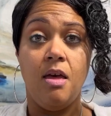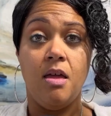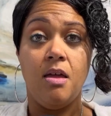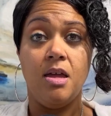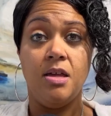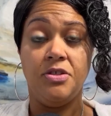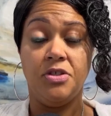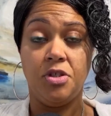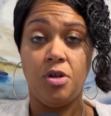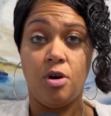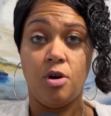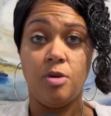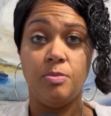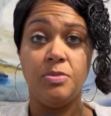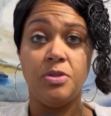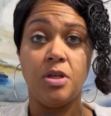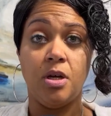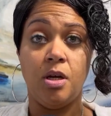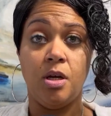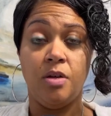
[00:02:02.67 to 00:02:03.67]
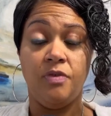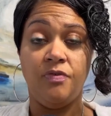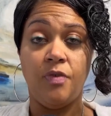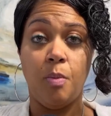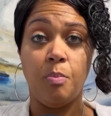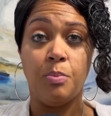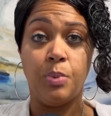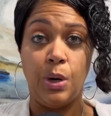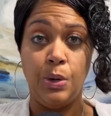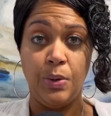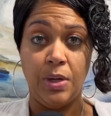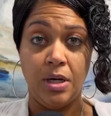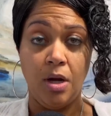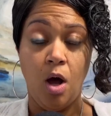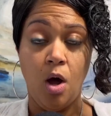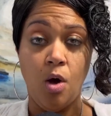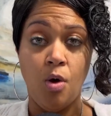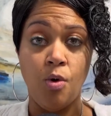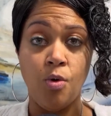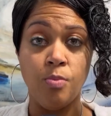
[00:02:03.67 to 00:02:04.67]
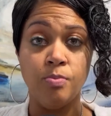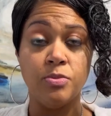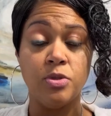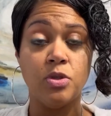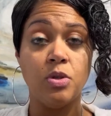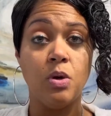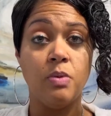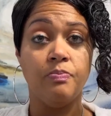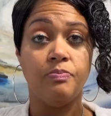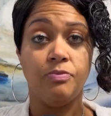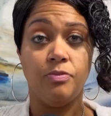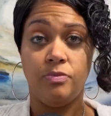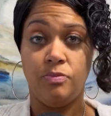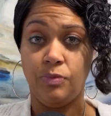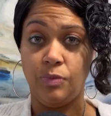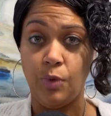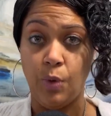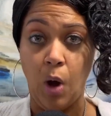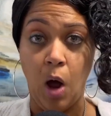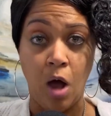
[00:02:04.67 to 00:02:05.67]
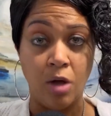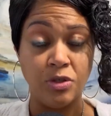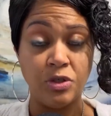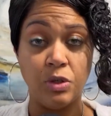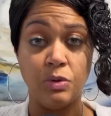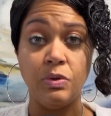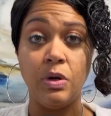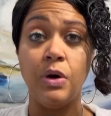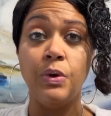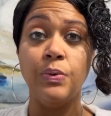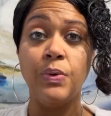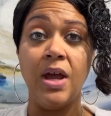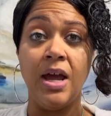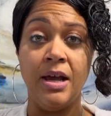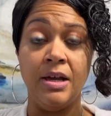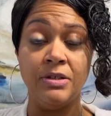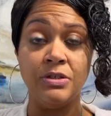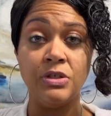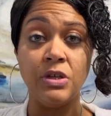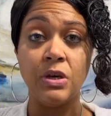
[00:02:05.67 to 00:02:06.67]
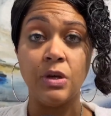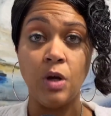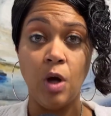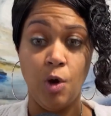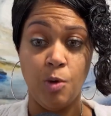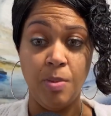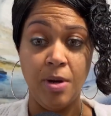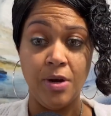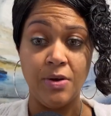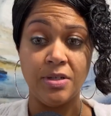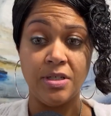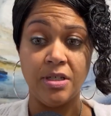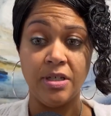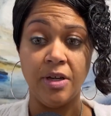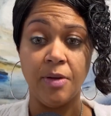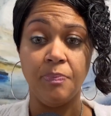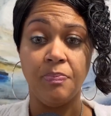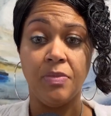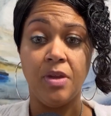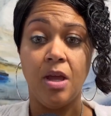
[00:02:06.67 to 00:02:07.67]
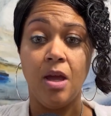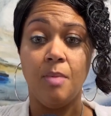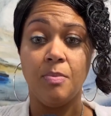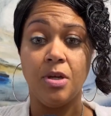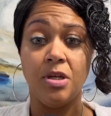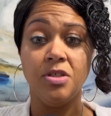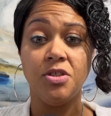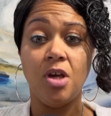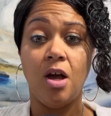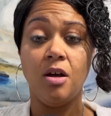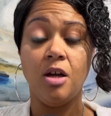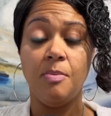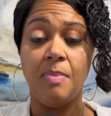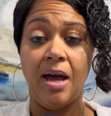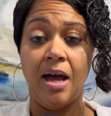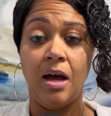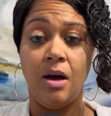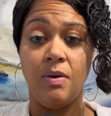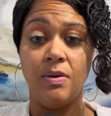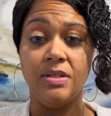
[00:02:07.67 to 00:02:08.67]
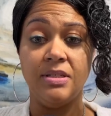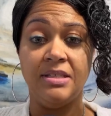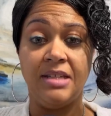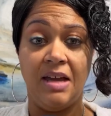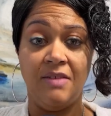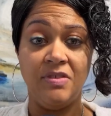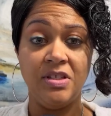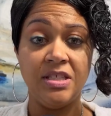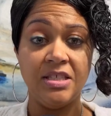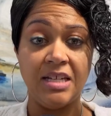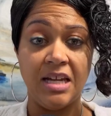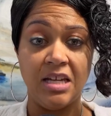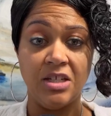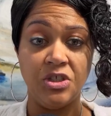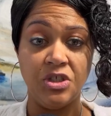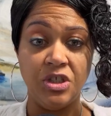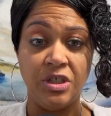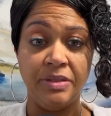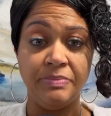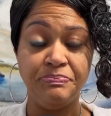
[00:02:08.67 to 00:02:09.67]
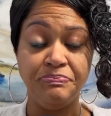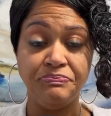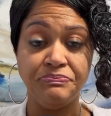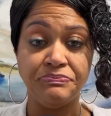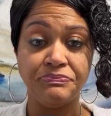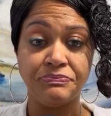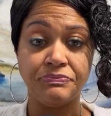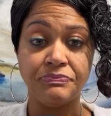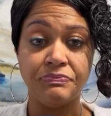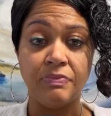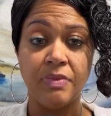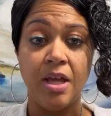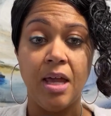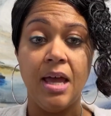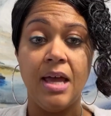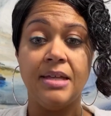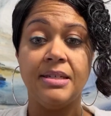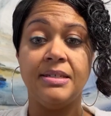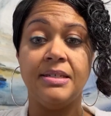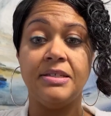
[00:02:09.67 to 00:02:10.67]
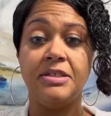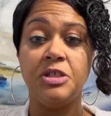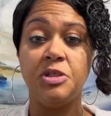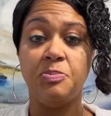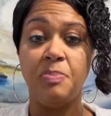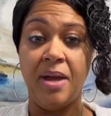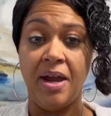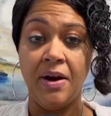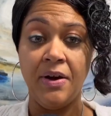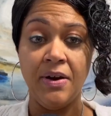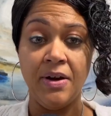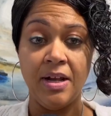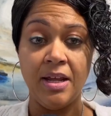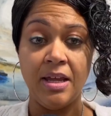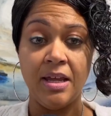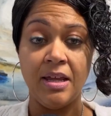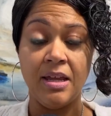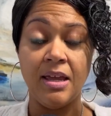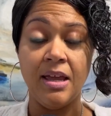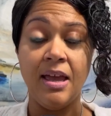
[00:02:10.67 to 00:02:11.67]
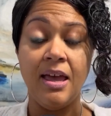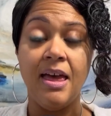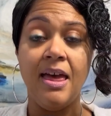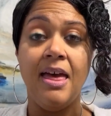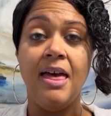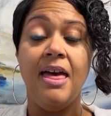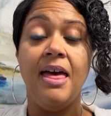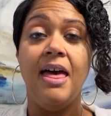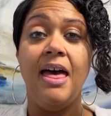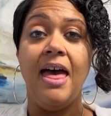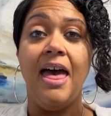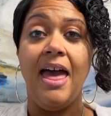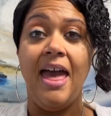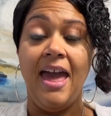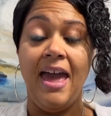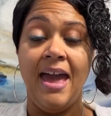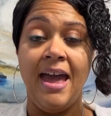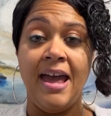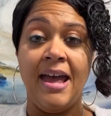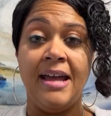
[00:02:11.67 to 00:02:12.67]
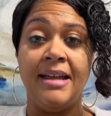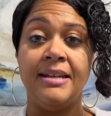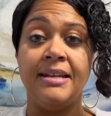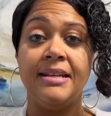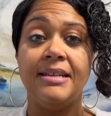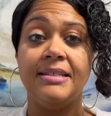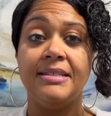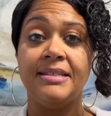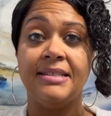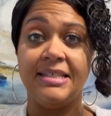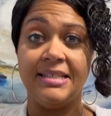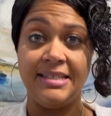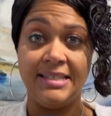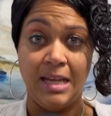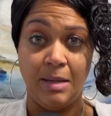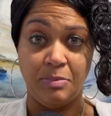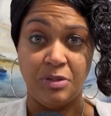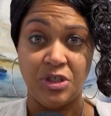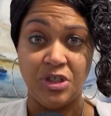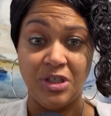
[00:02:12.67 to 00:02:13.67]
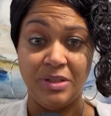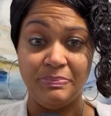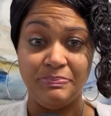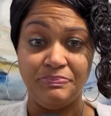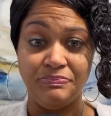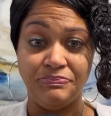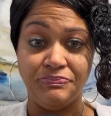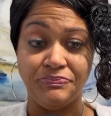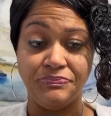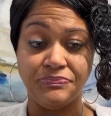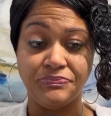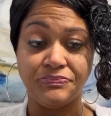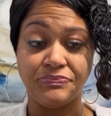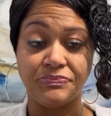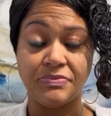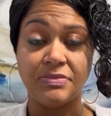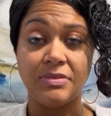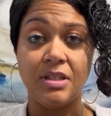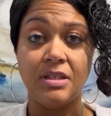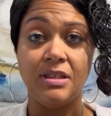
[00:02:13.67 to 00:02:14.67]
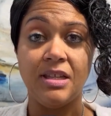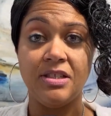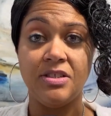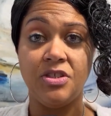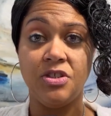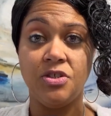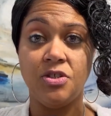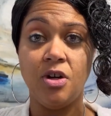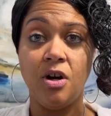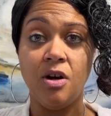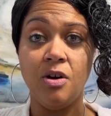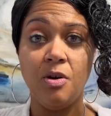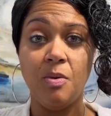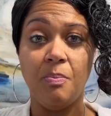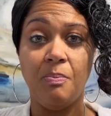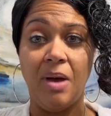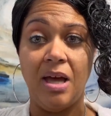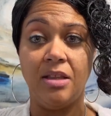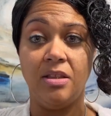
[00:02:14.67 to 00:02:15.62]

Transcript: in terms of broken homes, also known as co-parenting. I'm going to talk about devastation, disparity, and deception. Let's start by